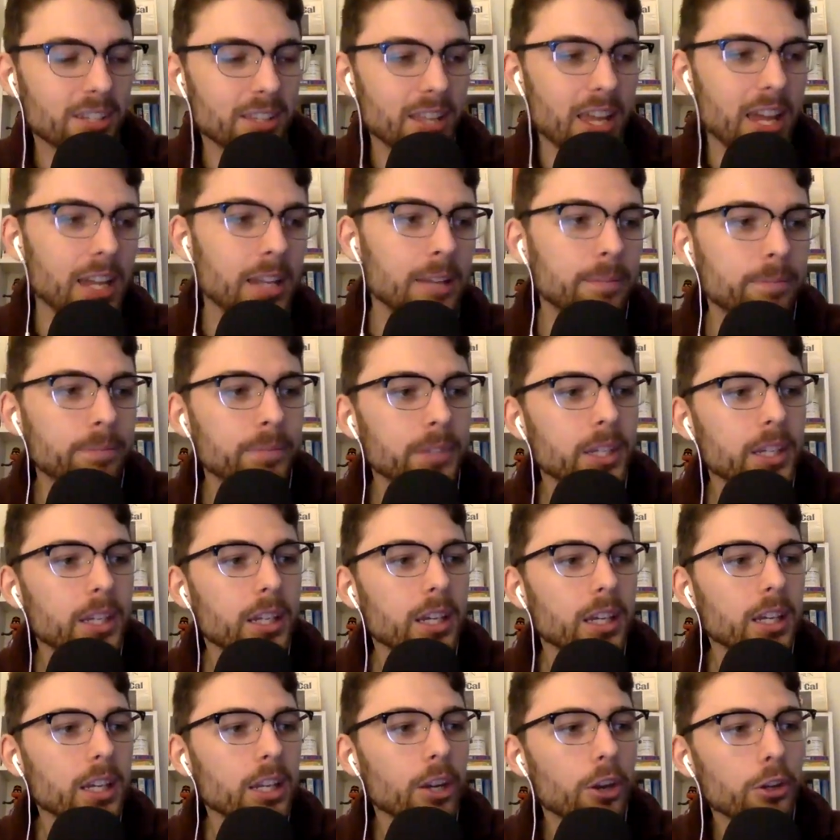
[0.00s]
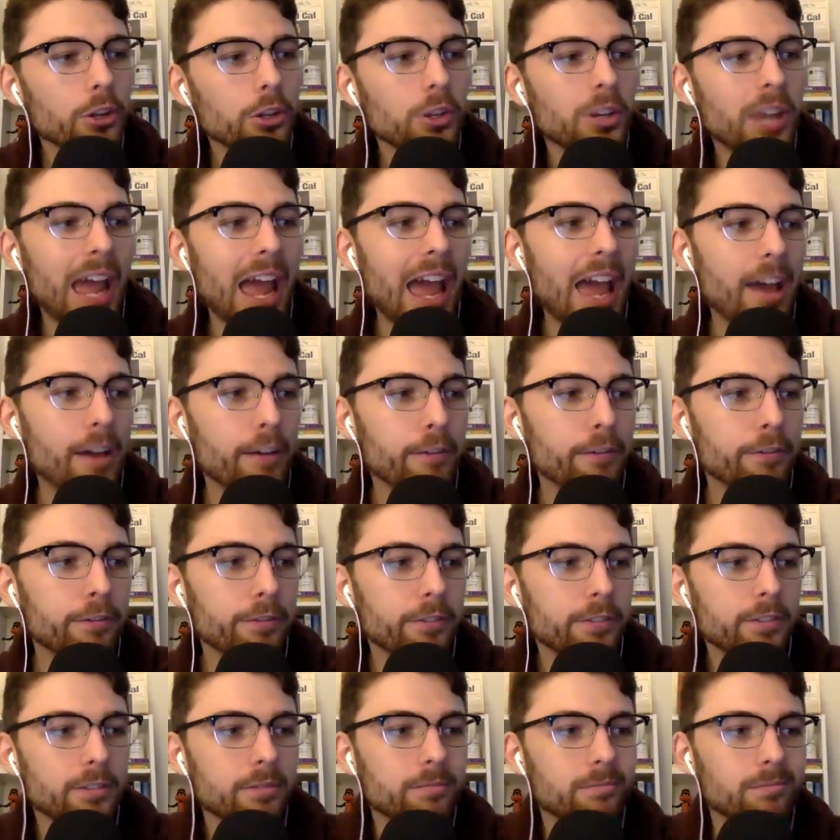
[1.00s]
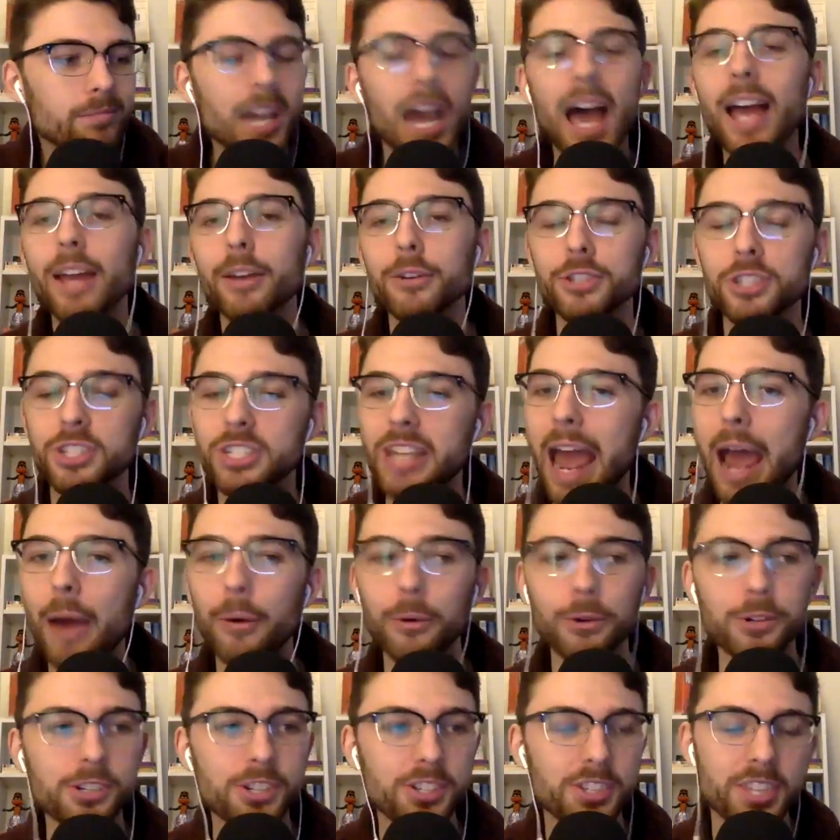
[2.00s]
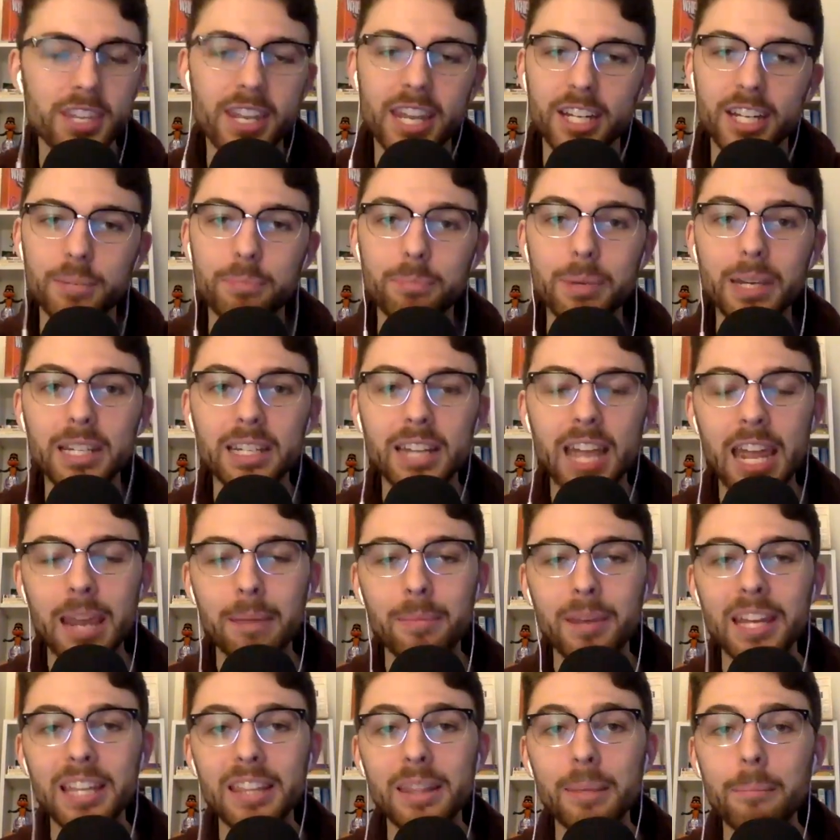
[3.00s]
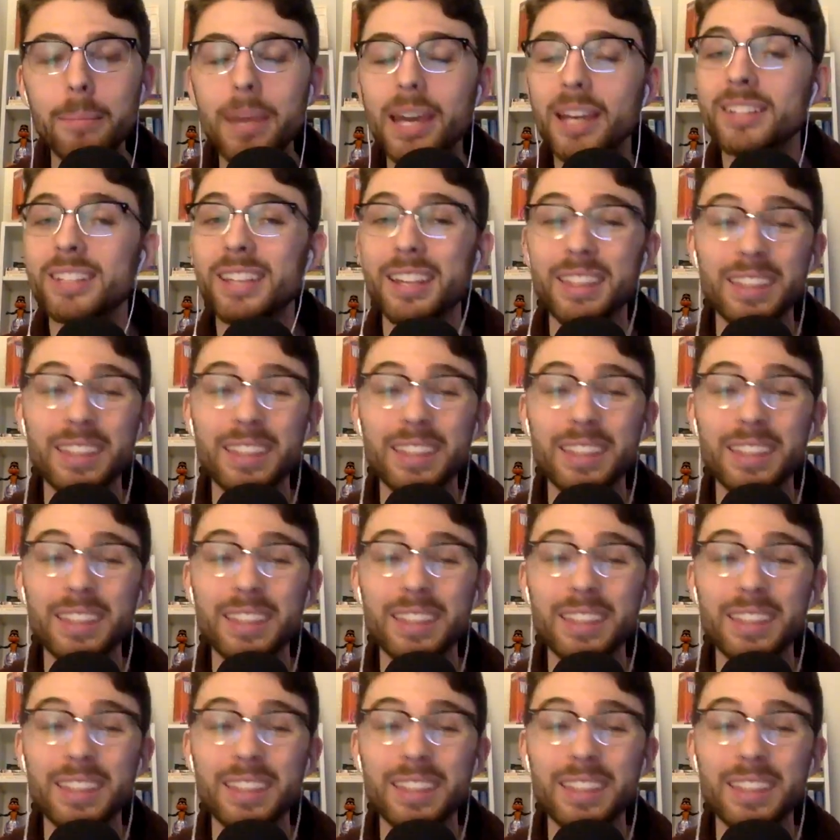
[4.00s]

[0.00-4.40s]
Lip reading: And then, you know, you'd have Kyle Stowers as the next big name in the mix.